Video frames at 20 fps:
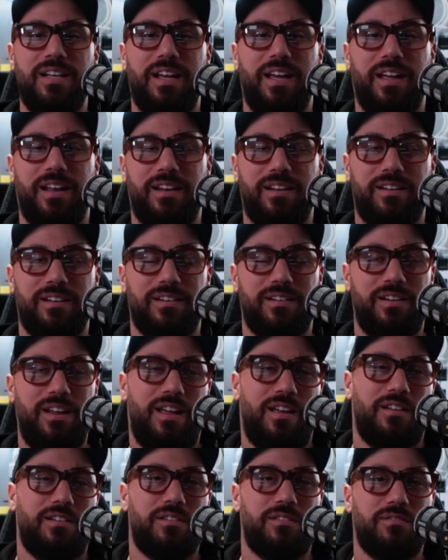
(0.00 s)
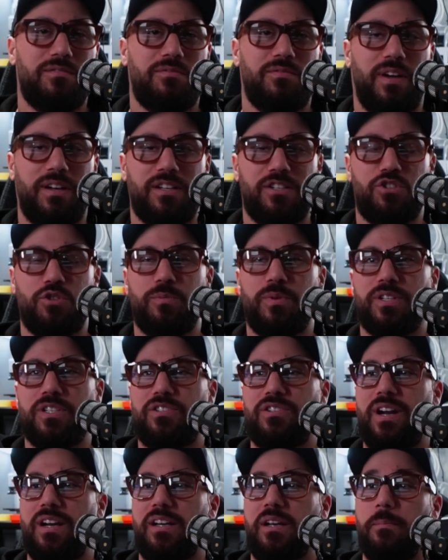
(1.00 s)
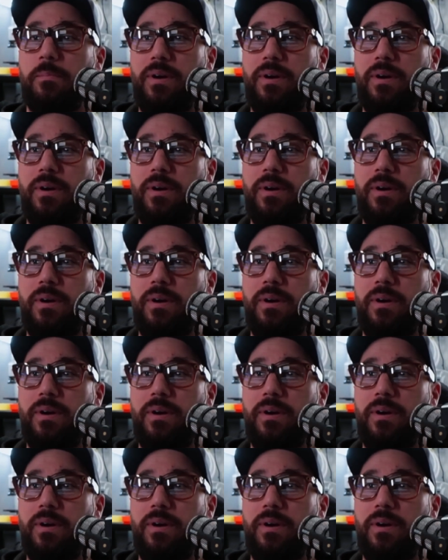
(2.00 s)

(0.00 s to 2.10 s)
And yeah, I find it super distracting.